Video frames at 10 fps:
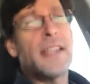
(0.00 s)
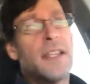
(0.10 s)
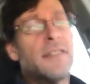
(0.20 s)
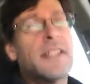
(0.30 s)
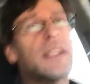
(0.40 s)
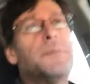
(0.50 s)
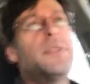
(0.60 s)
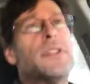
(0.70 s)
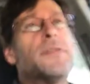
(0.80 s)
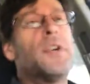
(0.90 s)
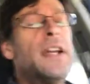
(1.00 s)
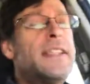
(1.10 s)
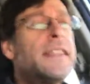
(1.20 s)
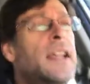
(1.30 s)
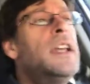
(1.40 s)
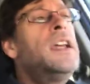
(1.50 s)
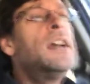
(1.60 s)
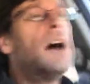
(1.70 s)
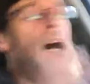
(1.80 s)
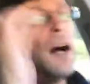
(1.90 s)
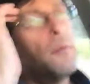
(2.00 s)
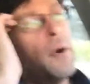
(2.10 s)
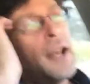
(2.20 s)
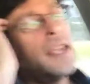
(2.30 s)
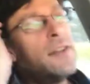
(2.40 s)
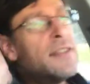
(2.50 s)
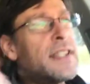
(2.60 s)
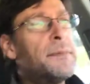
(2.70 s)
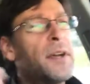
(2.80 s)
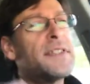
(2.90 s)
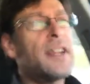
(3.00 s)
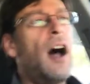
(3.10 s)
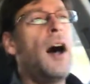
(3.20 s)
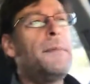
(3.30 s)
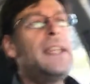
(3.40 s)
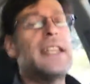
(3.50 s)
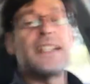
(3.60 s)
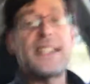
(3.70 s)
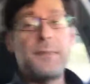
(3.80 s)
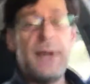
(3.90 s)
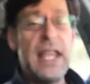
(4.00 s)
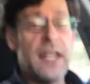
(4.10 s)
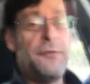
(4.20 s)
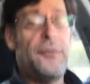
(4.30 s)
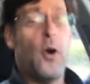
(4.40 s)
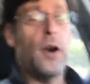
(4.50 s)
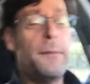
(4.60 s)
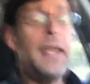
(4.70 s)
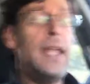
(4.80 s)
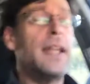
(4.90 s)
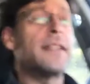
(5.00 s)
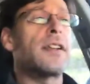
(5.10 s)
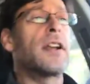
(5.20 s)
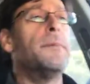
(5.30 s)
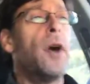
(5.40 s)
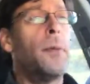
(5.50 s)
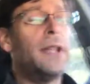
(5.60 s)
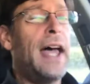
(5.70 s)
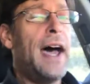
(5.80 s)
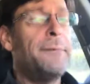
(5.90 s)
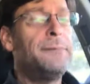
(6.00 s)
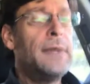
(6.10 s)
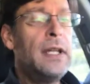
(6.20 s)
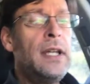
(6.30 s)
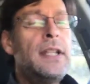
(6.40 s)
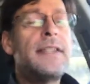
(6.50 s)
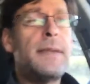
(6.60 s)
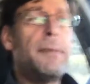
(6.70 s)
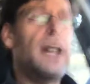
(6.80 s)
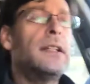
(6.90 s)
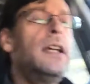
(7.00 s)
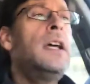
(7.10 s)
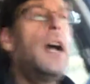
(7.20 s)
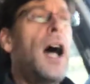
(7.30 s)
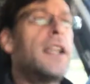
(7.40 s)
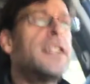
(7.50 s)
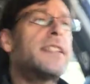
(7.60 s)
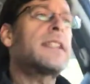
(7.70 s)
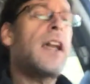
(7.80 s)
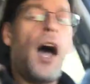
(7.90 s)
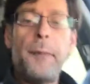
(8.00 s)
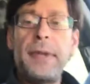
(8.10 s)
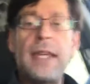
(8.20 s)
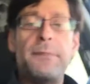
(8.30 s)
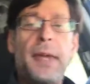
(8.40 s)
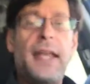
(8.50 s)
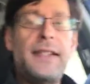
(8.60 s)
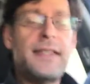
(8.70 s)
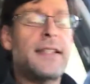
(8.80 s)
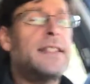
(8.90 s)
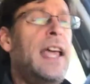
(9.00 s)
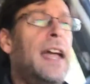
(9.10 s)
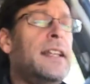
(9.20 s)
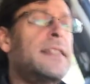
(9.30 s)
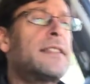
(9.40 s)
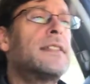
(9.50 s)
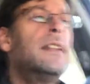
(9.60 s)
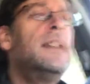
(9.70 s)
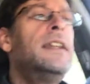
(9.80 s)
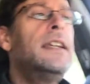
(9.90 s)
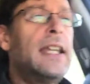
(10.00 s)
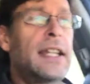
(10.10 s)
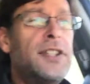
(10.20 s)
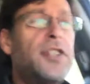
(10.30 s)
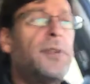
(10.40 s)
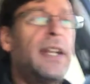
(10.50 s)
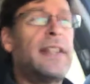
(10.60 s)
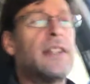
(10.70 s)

I use a computer voice. What I use the most common is Speak For Me. It's on a mobile app, seatbelt. I just copy and paste the text into it.